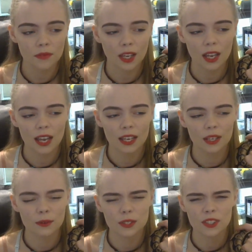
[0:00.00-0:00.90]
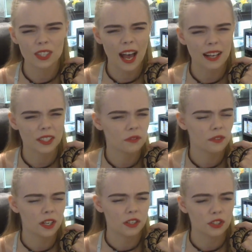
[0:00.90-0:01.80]
And he was just acting
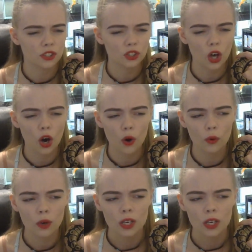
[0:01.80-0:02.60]
very slow.